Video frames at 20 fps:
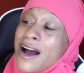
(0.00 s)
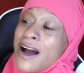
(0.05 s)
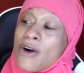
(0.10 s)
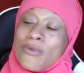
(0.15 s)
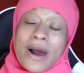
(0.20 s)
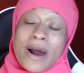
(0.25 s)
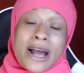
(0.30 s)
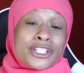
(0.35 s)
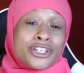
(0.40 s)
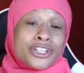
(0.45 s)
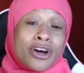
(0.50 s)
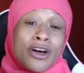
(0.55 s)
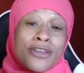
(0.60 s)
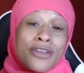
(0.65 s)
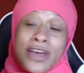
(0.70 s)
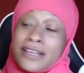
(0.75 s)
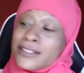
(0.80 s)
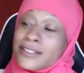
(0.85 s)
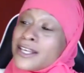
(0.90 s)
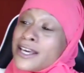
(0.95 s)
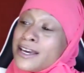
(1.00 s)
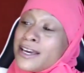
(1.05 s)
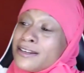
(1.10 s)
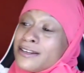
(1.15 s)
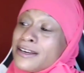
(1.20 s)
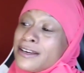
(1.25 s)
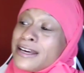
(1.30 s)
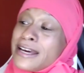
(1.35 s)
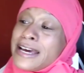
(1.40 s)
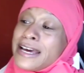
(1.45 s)
All right, y'all, that's it.
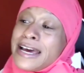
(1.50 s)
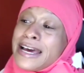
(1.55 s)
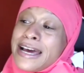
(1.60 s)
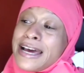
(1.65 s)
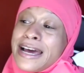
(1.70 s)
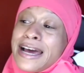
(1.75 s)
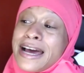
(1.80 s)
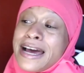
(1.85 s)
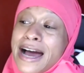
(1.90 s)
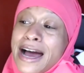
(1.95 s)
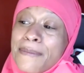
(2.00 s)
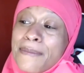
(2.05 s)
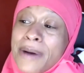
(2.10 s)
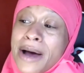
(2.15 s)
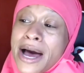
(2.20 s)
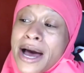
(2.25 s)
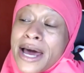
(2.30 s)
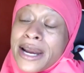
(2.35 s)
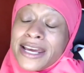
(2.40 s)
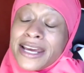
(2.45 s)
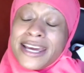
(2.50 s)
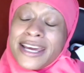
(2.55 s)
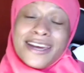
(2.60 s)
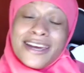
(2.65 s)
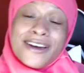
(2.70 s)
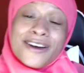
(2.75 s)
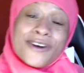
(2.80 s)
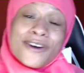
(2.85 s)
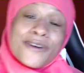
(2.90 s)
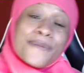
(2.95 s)
I'm out of
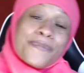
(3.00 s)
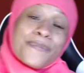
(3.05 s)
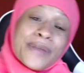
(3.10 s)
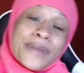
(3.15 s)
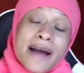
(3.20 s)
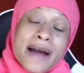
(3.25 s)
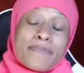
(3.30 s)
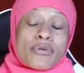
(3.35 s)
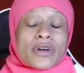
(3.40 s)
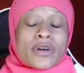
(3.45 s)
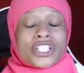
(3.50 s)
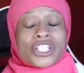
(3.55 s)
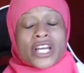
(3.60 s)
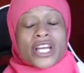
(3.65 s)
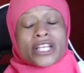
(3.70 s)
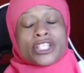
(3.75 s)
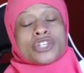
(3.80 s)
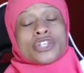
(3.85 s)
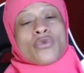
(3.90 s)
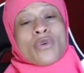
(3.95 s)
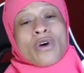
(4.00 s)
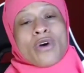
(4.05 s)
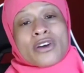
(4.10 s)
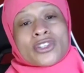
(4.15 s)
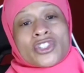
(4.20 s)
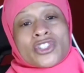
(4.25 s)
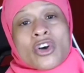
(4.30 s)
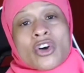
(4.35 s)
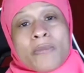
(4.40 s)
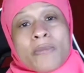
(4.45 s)
here. I appreciate you
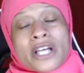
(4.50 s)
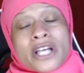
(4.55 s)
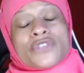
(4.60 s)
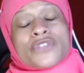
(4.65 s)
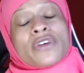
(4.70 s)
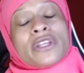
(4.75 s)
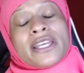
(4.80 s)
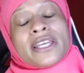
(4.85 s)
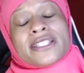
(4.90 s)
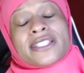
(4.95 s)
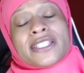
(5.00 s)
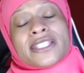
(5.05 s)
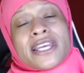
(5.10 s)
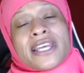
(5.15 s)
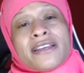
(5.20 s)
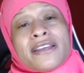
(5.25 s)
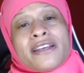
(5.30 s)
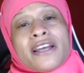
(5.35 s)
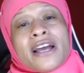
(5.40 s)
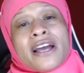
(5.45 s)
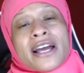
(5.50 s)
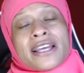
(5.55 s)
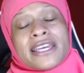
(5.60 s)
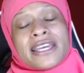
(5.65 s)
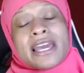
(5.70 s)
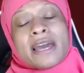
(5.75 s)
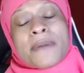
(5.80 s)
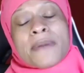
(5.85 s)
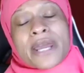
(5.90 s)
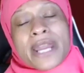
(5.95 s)
all so much for listening.
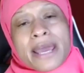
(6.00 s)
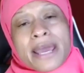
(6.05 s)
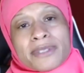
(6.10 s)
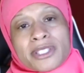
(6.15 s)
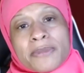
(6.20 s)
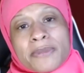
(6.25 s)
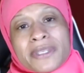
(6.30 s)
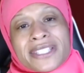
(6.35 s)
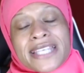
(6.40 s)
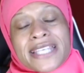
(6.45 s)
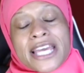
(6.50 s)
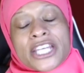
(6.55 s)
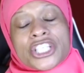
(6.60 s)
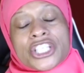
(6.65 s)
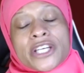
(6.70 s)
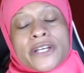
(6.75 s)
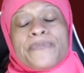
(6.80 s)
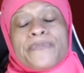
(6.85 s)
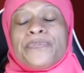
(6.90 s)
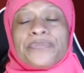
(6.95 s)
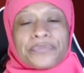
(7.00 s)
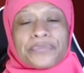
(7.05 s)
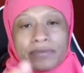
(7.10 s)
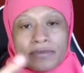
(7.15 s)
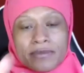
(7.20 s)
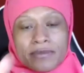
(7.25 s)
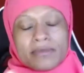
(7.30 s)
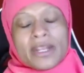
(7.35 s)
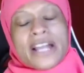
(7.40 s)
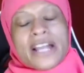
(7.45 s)
Again, my name is Miss Sasha.
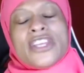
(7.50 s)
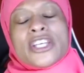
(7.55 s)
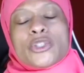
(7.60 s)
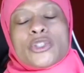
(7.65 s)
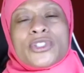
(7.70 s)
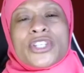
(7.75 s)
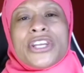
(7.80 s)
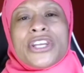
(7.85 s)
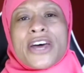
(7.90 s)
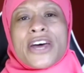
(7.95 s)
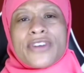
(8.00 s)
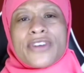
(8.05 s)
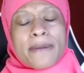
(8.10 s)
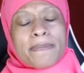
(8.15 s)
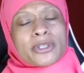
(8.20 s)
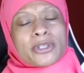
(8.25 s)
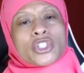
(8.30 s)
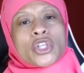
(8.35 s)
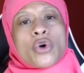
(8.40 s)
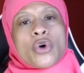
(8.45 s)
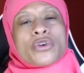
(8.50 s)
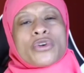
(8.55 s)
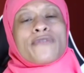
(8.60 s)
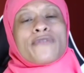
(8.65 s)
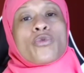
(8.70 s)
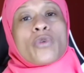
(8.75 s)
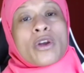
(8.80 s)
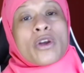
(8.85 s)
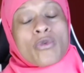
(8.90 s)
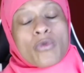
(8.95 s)
This was another episode of
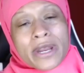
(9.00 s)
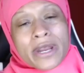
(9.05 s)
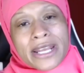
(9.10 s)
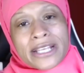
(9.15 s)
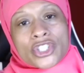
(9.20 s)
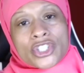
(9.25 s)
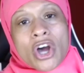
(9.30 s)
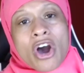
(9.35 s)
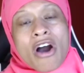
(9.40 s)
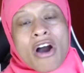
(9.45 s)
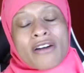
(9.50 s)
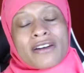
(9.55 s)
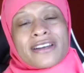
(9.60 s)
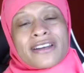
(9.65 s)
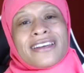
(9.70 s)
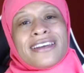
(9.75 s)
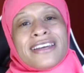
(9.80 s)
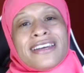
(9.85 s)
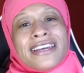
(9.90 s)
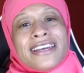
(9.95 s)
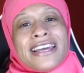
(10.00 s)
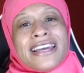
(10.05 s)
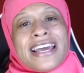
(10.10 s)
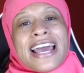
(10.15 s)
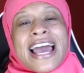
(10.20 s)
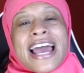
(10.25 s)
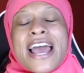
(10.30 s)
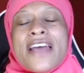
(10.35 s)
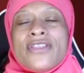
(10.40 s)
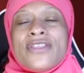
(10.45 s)
Real Reading Talk
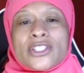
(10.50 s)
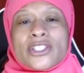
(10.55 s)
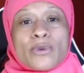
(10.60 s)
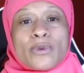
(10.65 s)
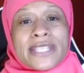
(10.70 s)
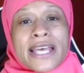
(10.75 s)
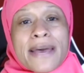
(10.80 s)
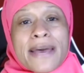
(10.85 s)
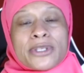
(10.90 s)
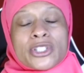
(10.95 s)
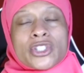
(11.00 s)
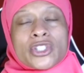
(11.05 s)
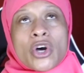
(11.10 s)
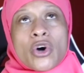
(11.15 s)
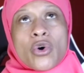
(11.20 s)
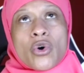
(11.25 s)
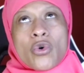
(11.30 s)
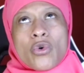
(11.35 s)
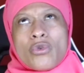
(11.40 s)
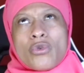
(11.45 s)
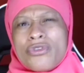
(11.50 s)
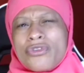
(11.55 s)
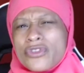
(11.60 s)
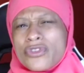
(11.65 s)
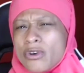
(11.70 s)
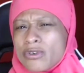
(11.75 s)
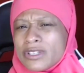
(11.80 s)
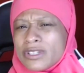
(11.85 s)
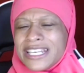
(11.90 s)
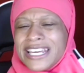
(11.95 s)
and this was episode
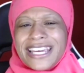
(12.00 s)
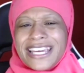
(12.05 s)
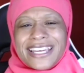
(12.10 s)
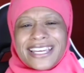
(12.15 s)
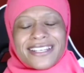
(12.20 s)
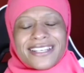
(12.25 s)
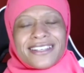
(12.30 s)
13.